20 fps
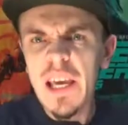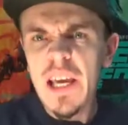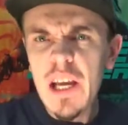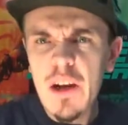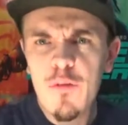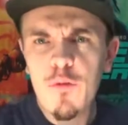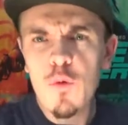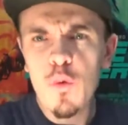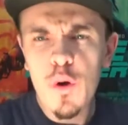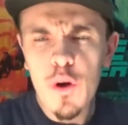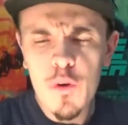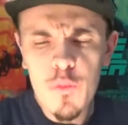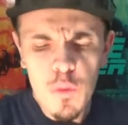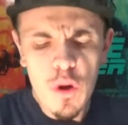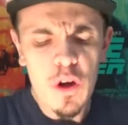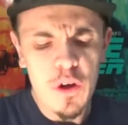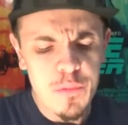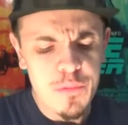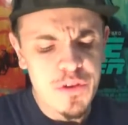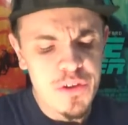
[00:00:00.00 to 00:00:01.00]
Hey everyone,
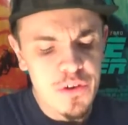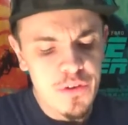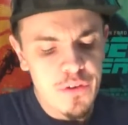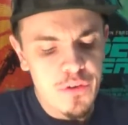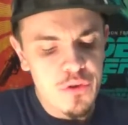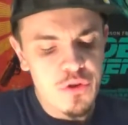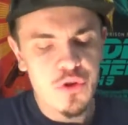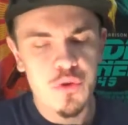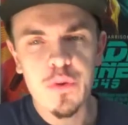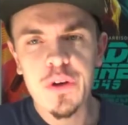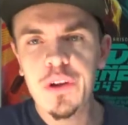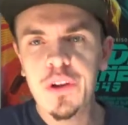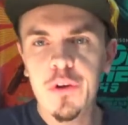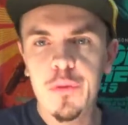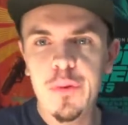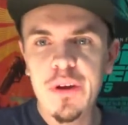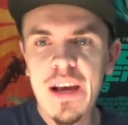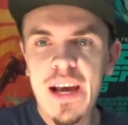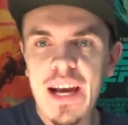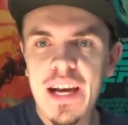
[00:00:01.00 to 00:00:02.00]
welcome to a trailer
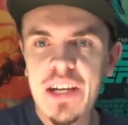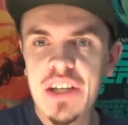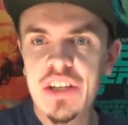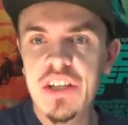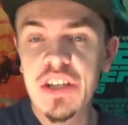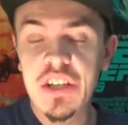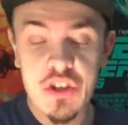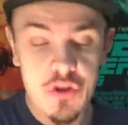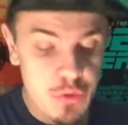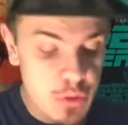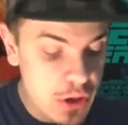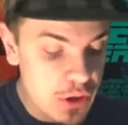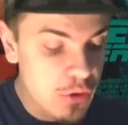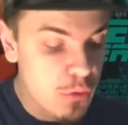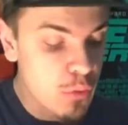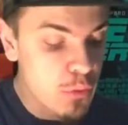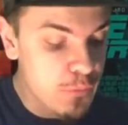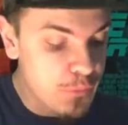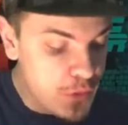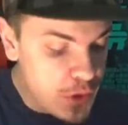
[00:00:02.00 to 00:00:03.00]
reaction and trailer
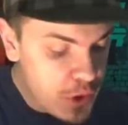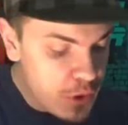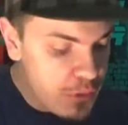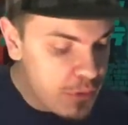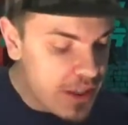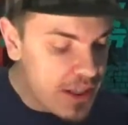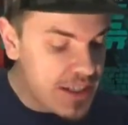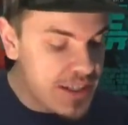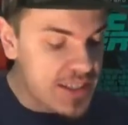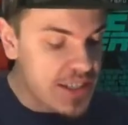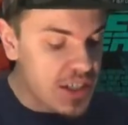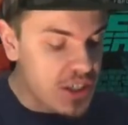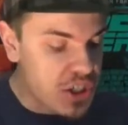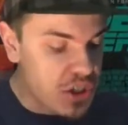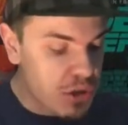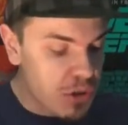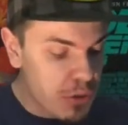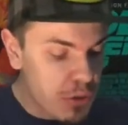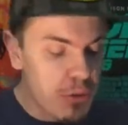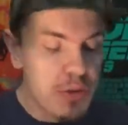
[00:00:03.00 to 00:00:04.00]
review. Yes, the
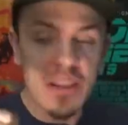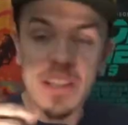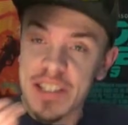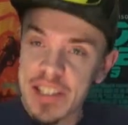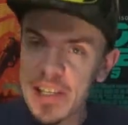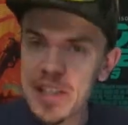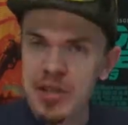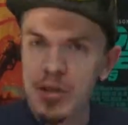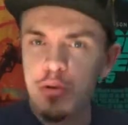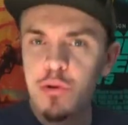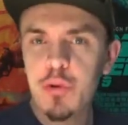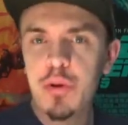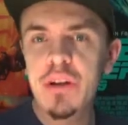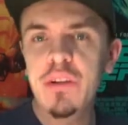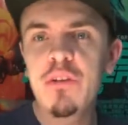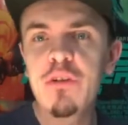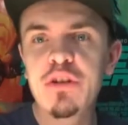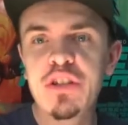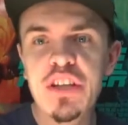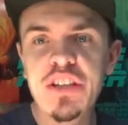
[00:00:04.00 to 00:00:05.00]
the teaser
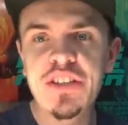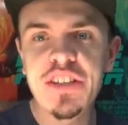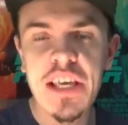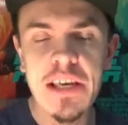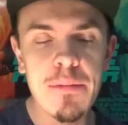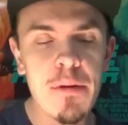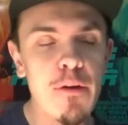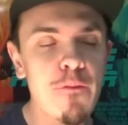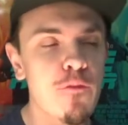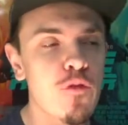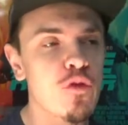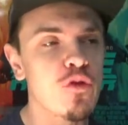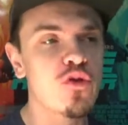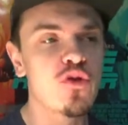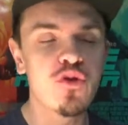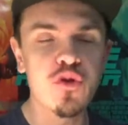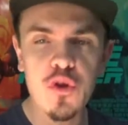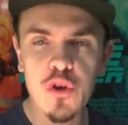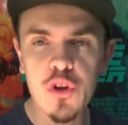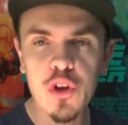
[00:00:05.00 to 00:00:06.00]
trailer just came out for
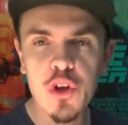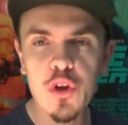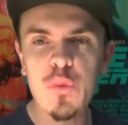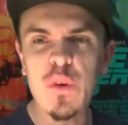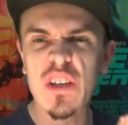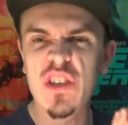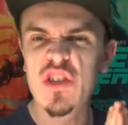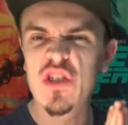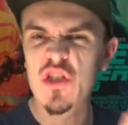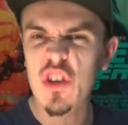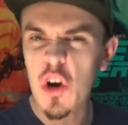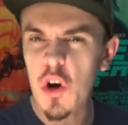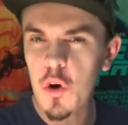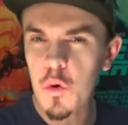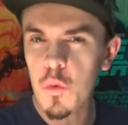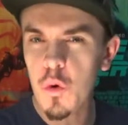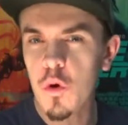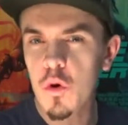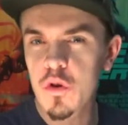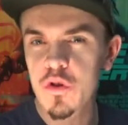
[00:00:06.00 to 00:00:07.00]
Solo, a
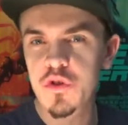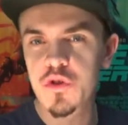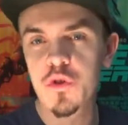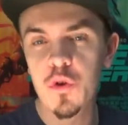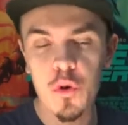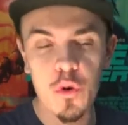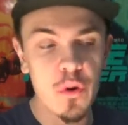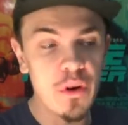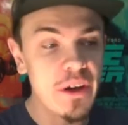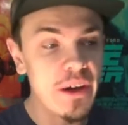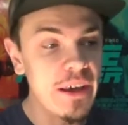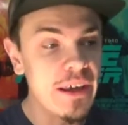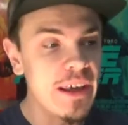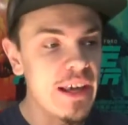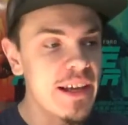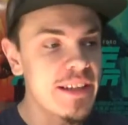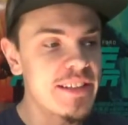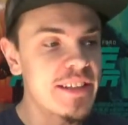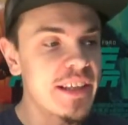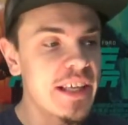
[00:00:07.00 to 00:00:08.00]
Star Wars story.
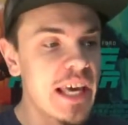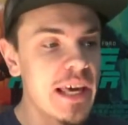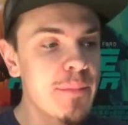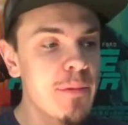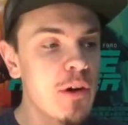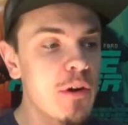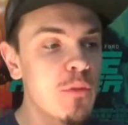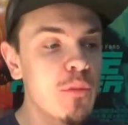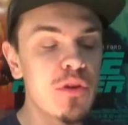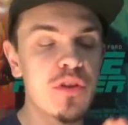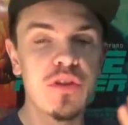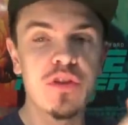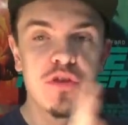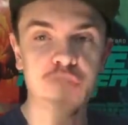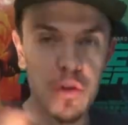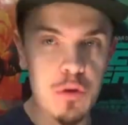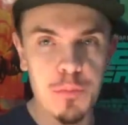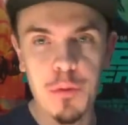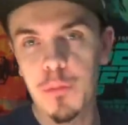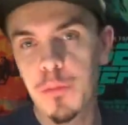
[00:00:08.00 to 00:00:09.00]
Yes, it came out with the
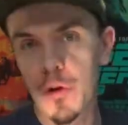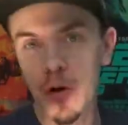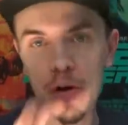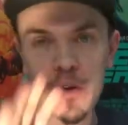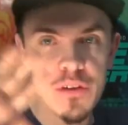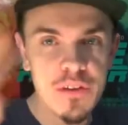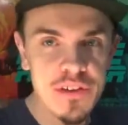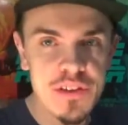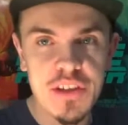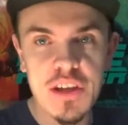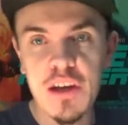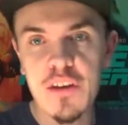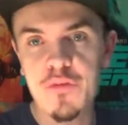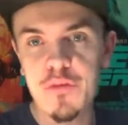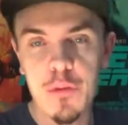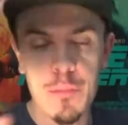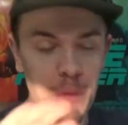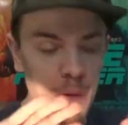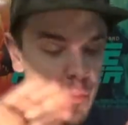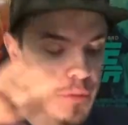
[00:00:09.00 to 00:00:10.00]
Super Bowl and stuff.
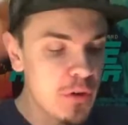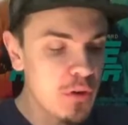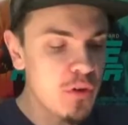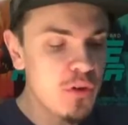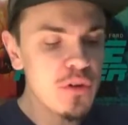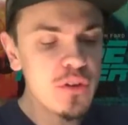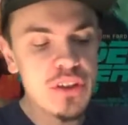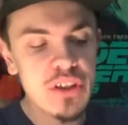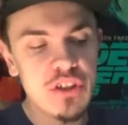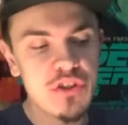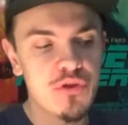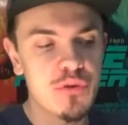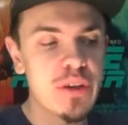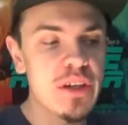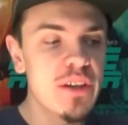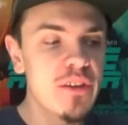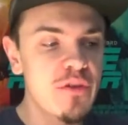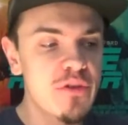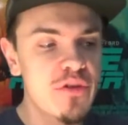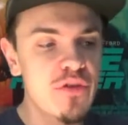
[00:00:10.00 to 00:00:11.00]
It premiered all these
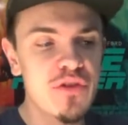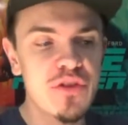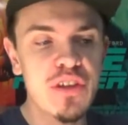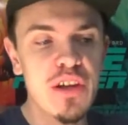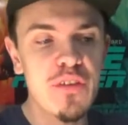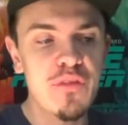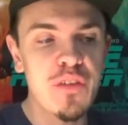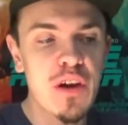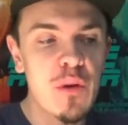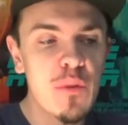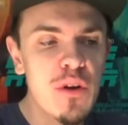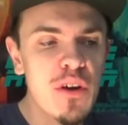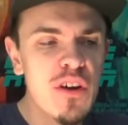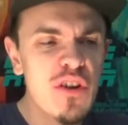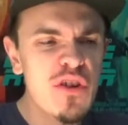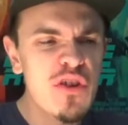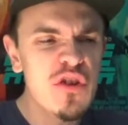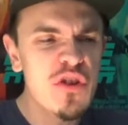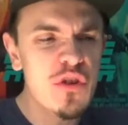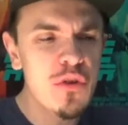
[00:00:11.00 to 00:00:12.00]
trailers and stuff. I wanted
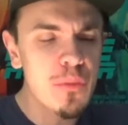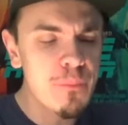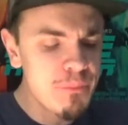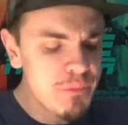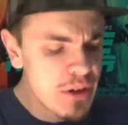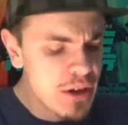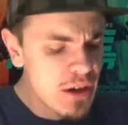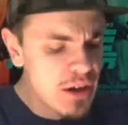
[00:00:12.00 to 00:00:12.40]
to do